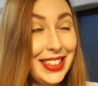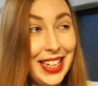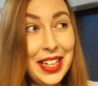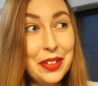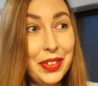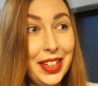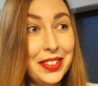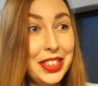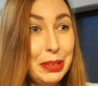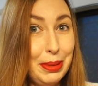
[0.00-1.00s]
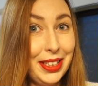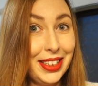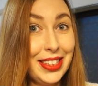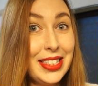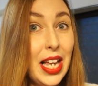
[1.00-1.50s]
native English
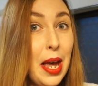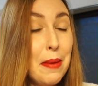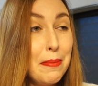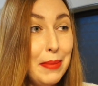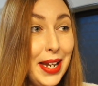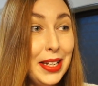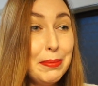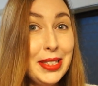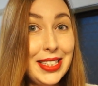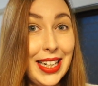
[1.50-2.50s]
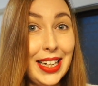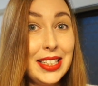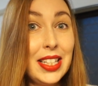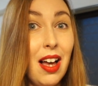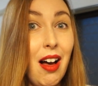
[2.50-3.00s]
speakers, make
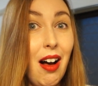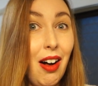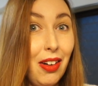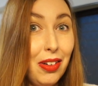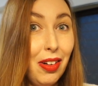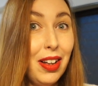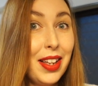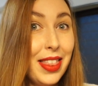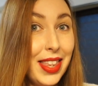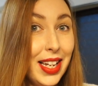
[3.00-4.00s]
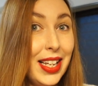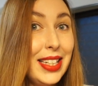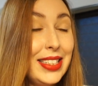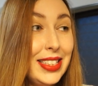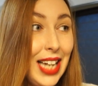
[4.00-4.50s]
mistakes all the
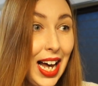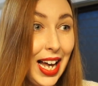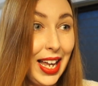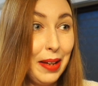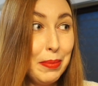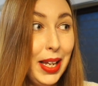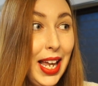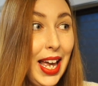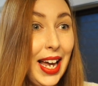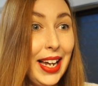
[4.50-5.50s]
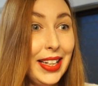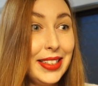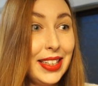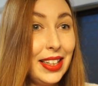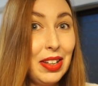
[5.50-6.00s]
time. And
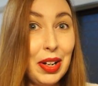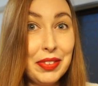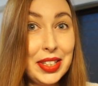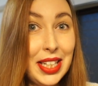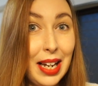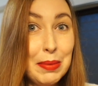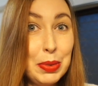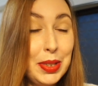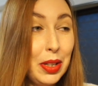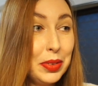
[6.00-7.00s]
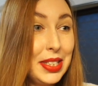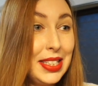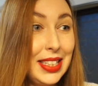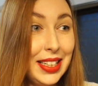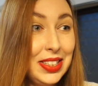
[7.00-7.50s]
a lot of the times we don't
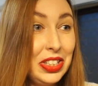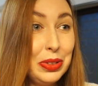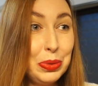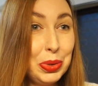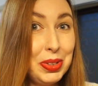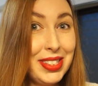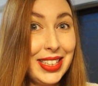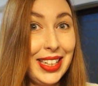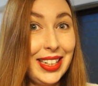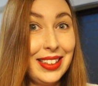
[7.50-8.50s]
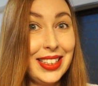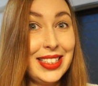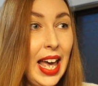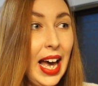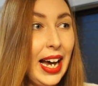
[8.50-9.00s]
stick to the rules in English.
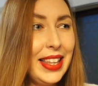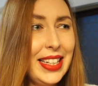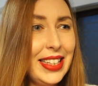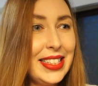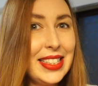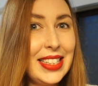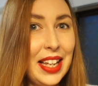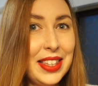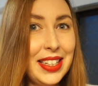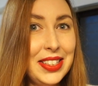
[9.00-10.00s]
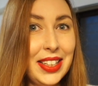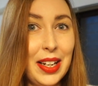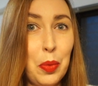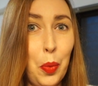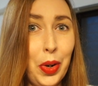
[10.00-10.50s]
I think this is nothing to
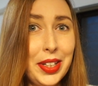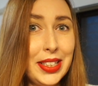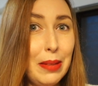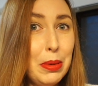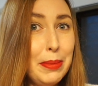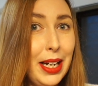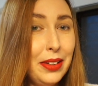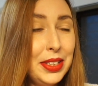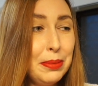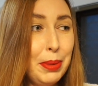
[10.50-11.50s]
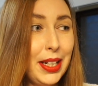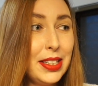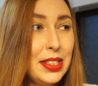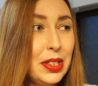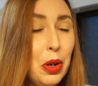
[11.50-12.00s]
get worked up about, but
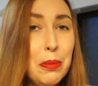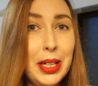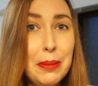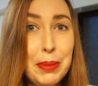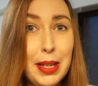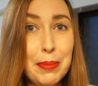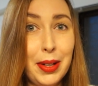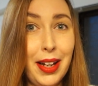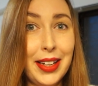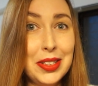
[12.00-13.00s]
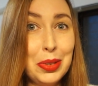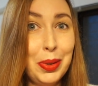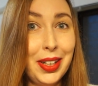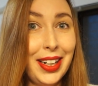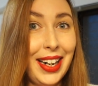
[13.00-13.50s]
so many people on
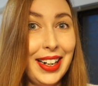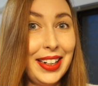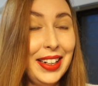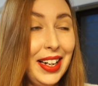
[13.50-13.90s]
Twitter